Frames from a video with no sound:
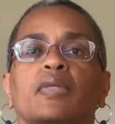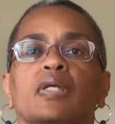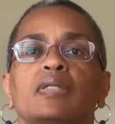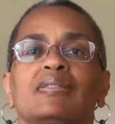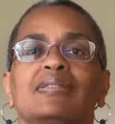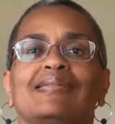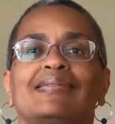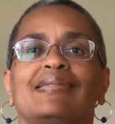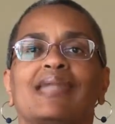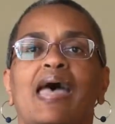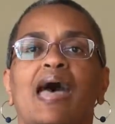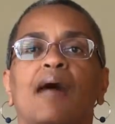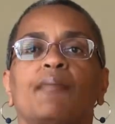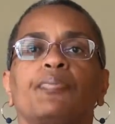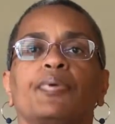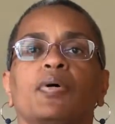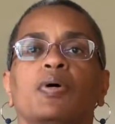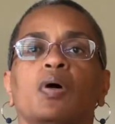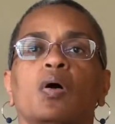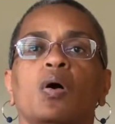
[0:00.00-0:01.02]
snap
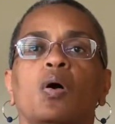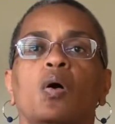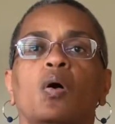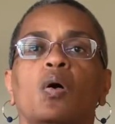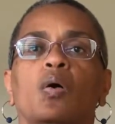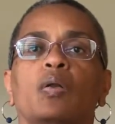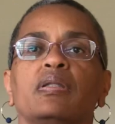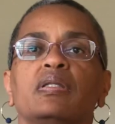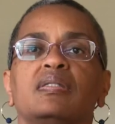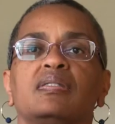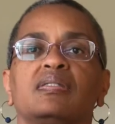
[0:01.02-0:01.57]
on the